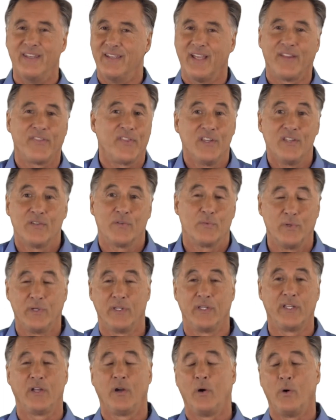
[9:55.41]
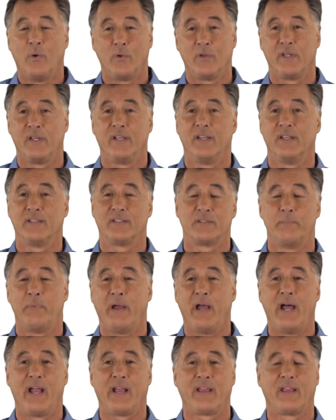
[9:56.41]
Nothing's really holding us
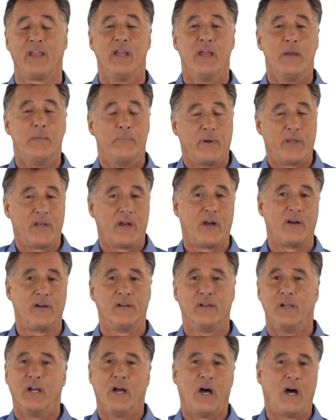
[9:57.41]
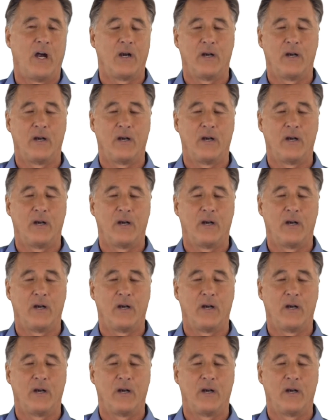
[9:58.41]
back but our